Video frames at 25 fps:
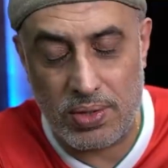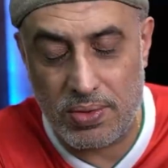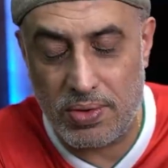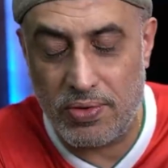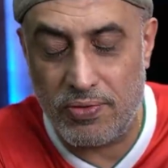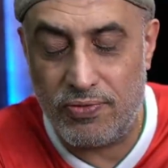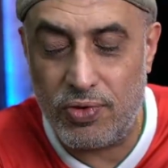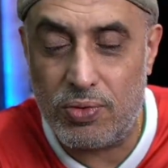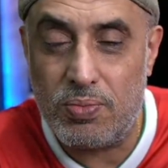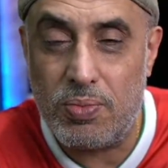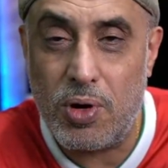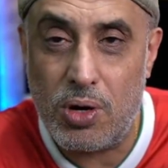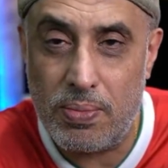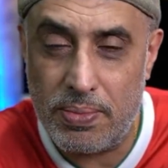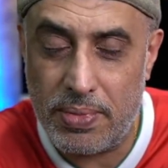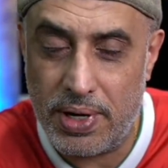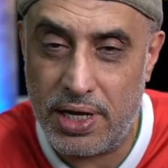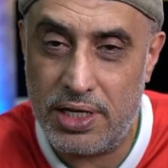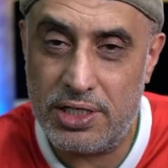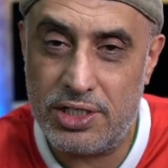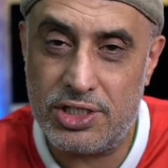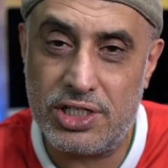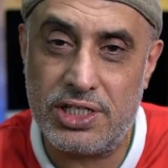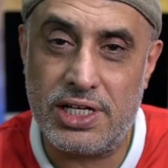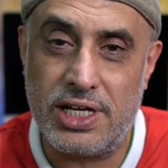Football
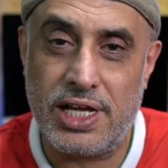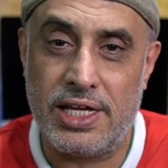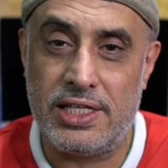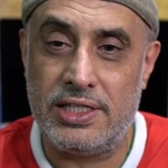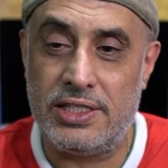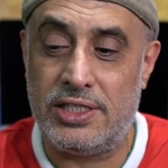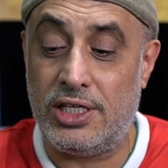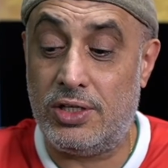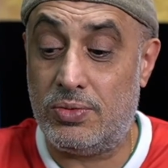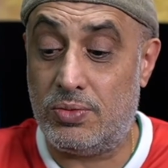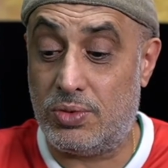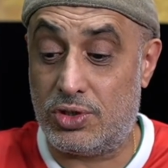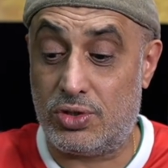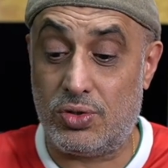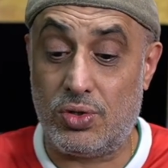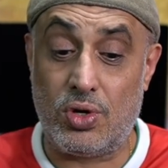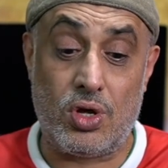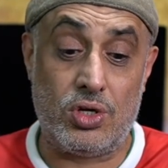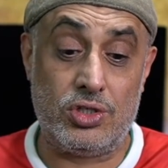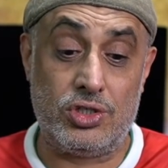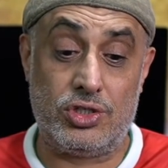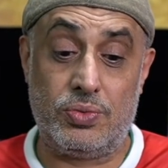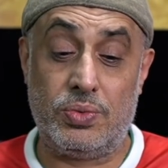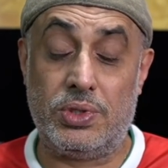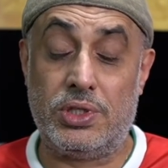Manager 19 was
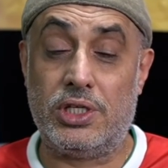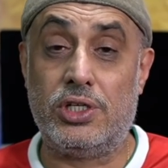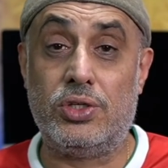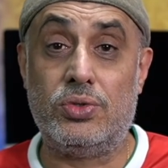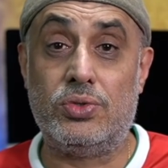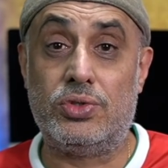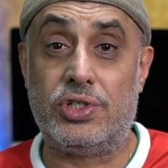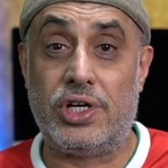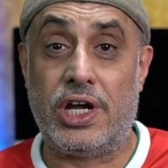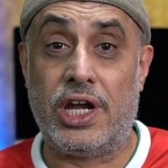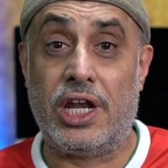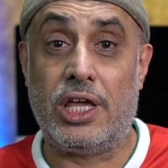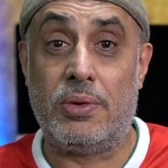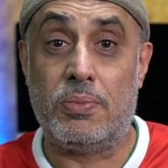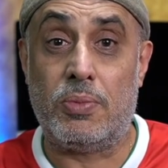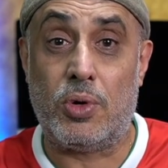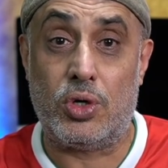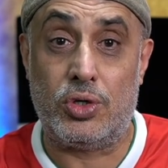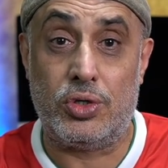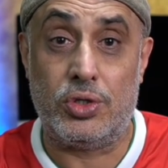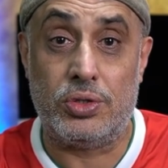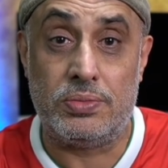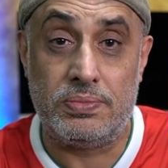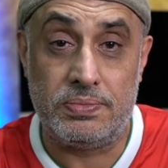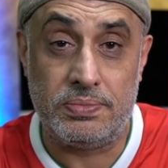launched with a new training
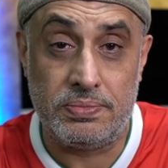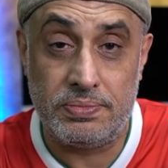module.